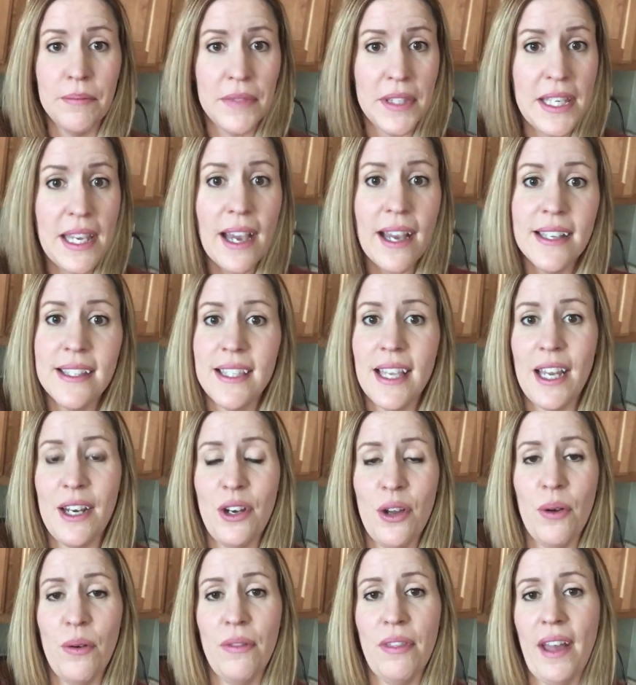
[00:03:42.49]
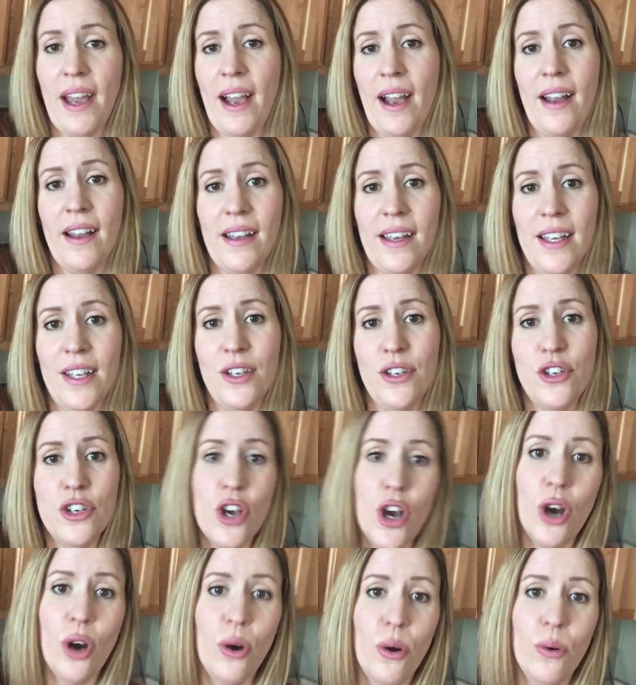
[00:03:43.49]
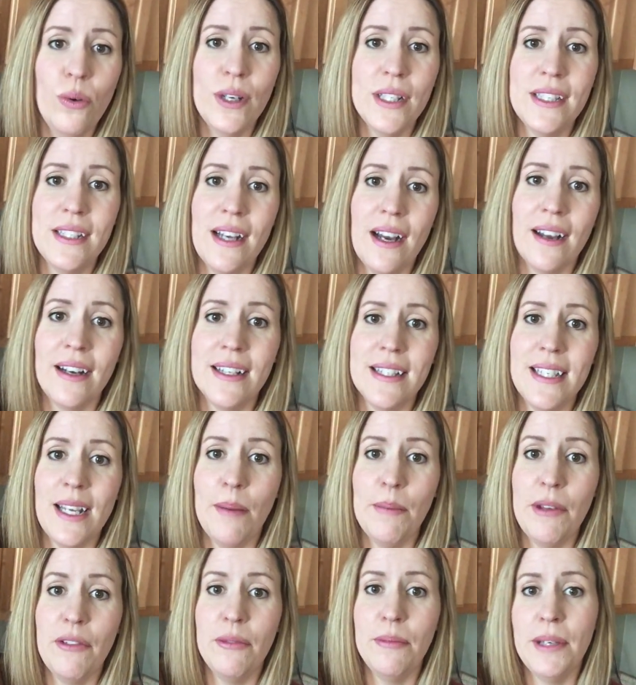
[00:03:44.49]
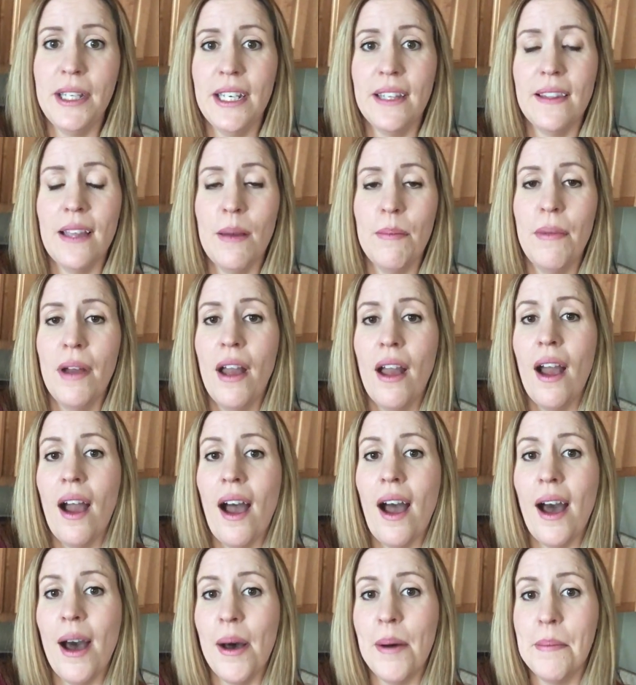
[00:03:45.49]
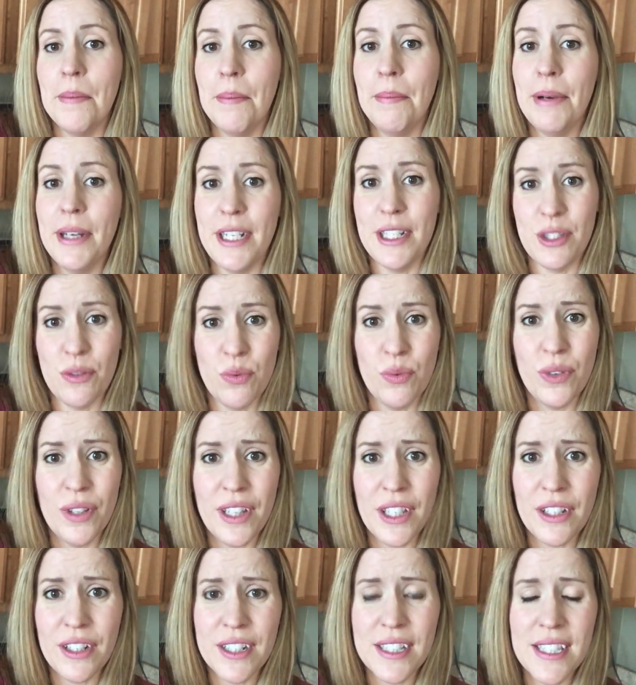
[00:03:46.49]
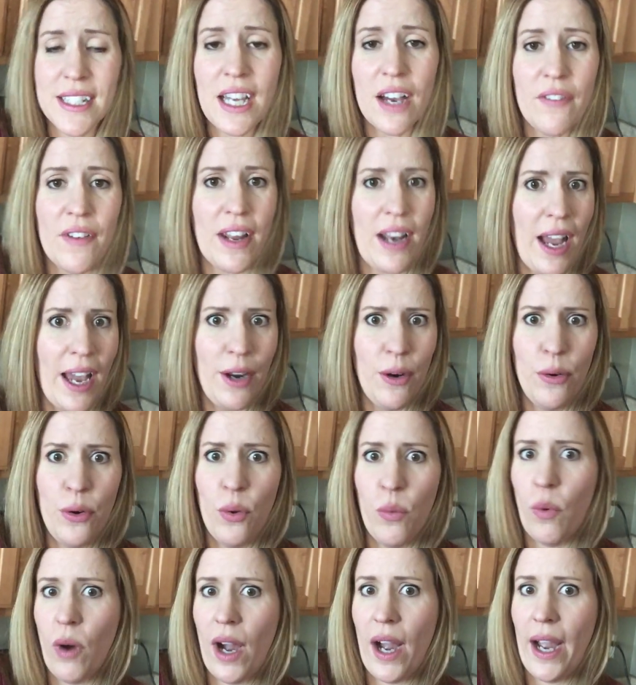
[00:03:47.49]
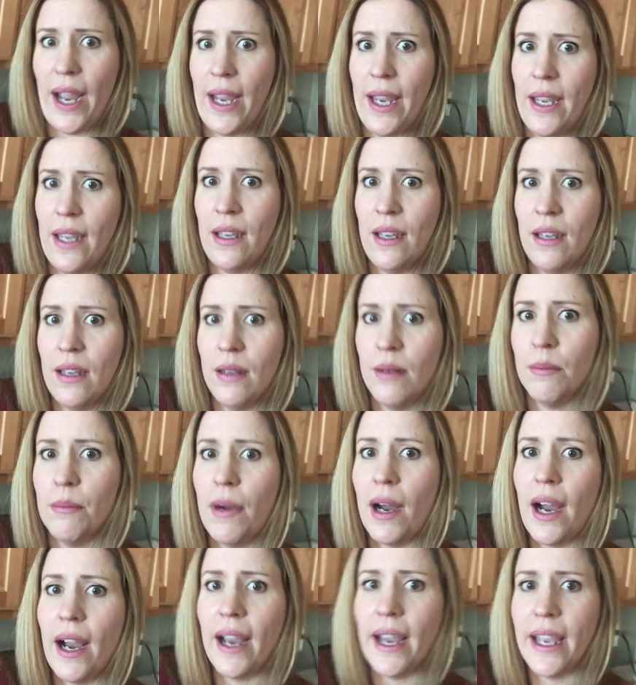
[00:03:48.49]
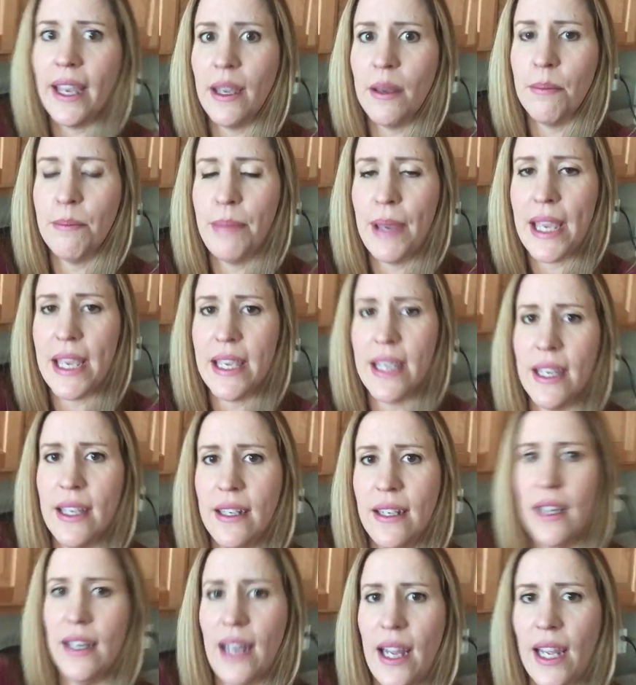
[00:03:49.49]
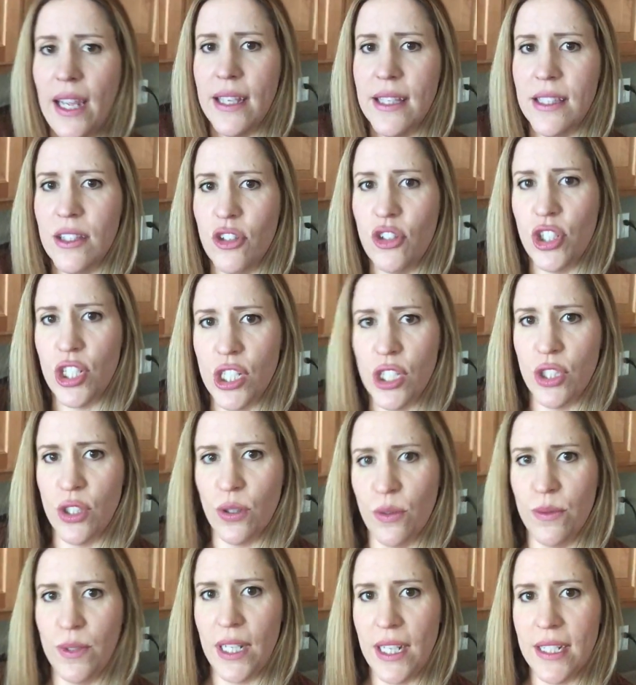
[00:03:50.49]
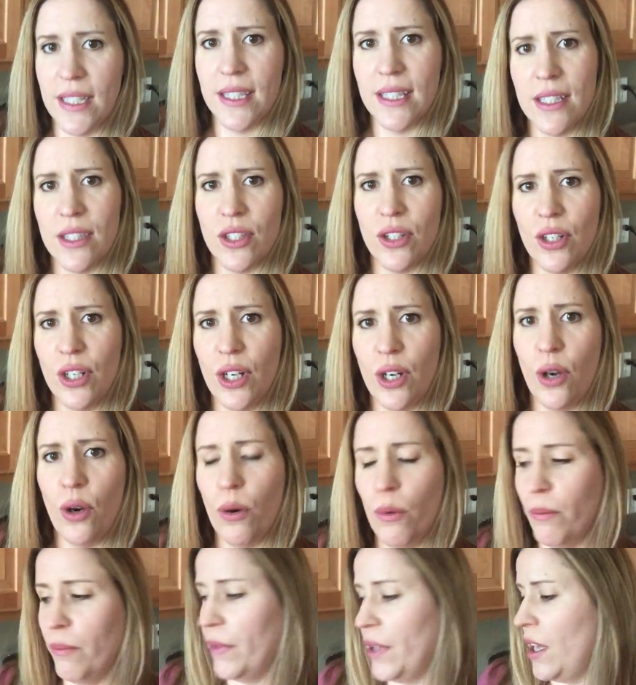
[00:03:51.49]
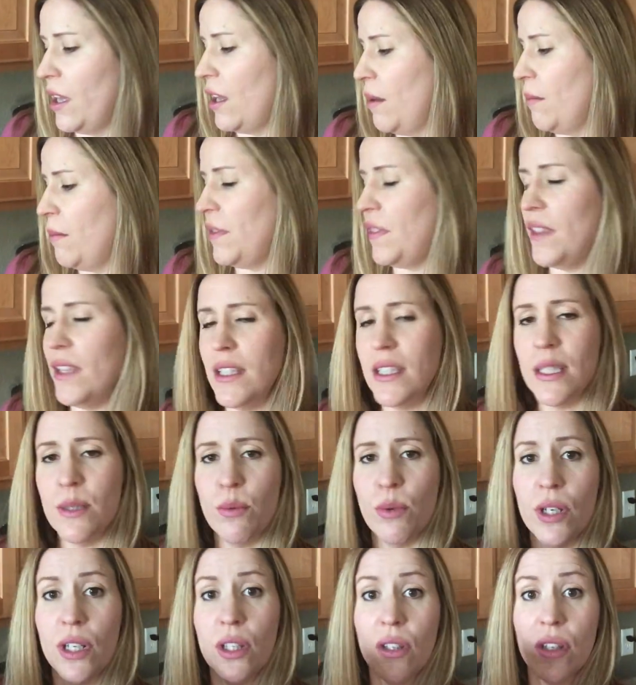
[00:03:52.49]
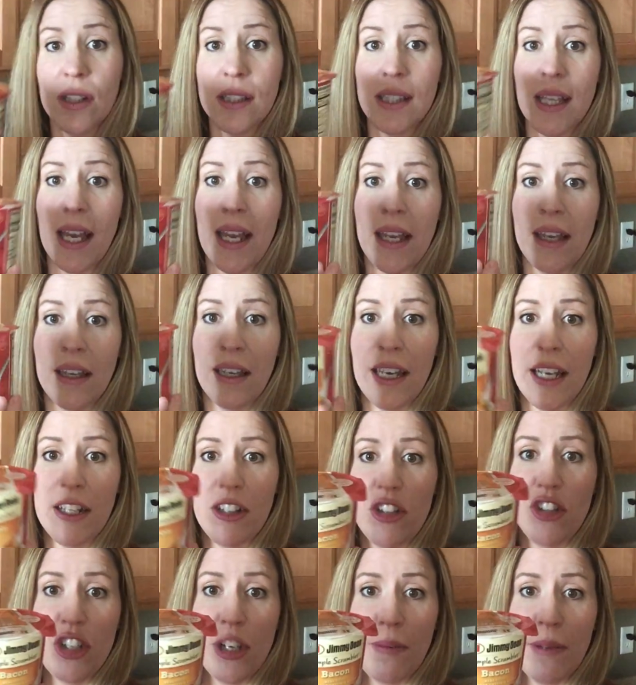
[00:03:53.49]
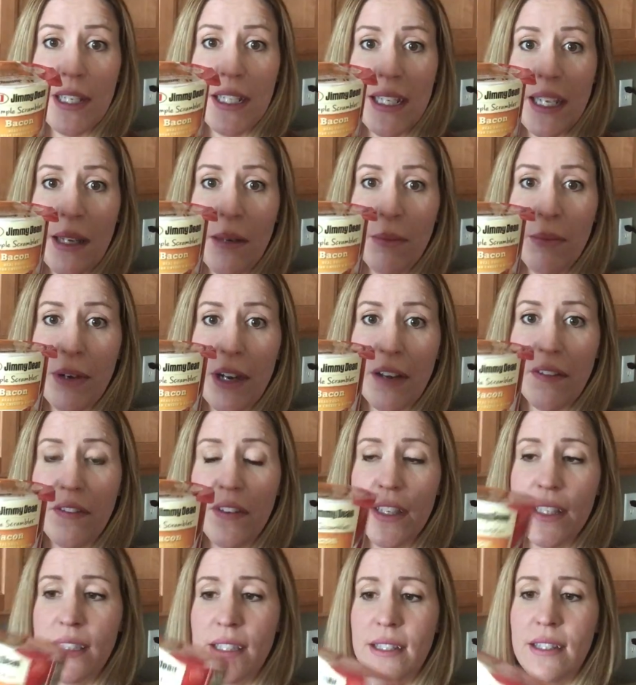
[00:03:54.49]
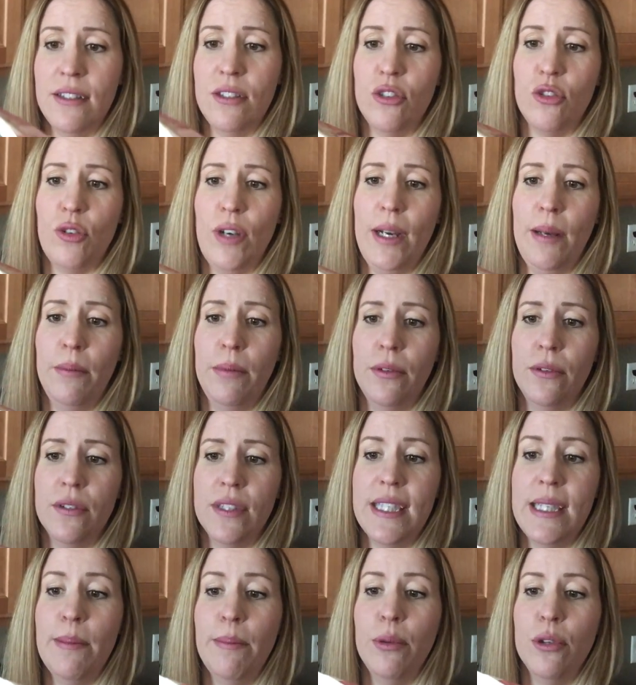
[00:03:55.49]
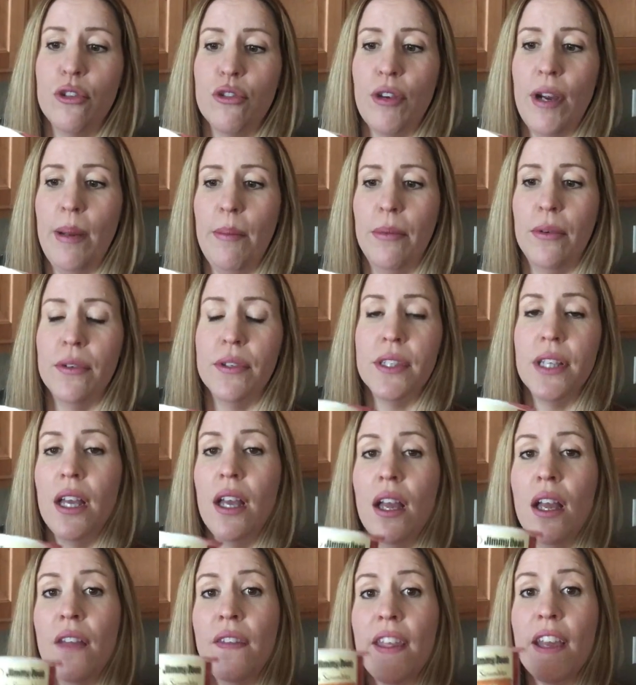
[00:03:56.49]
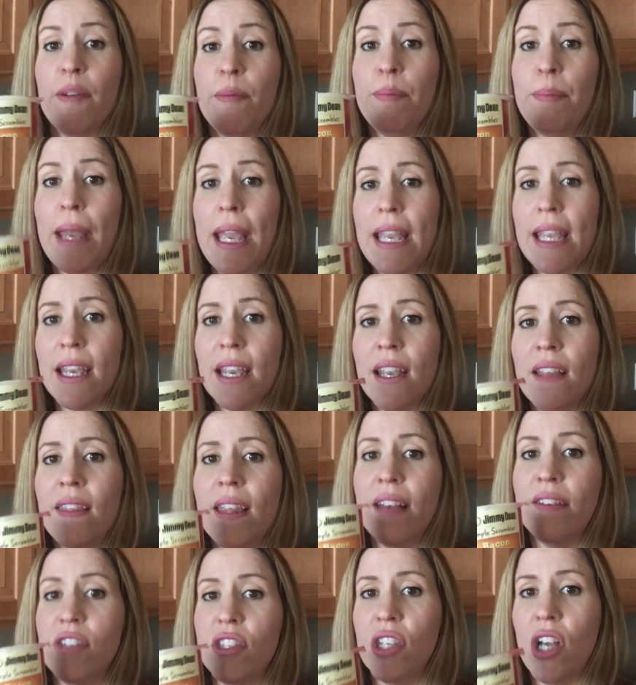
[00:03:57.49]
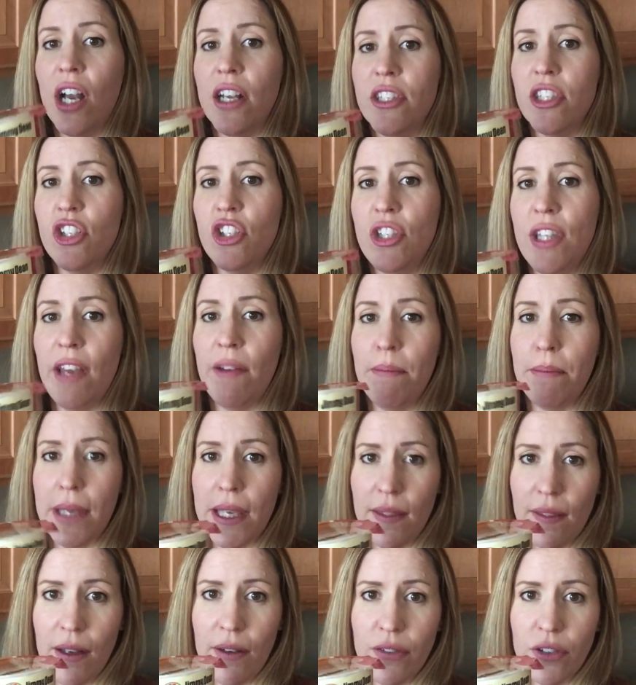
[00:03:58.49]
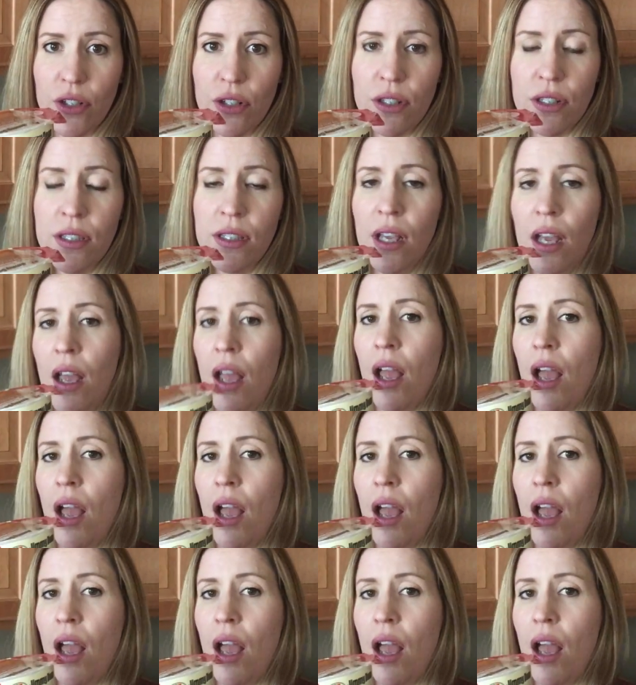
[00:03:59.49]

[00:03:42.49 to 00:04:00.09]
Yes, I know that, and no, it's not gonna stop me from eating them. But it's really good stuff, and I don't know why my bacon and eggs and cheese don't taste this good at home. But this is what it looks like. It's Jimmy Dean Breakfast Scramble, Simple Scrambles. They have bacon, they have sausage, they have meat lovers.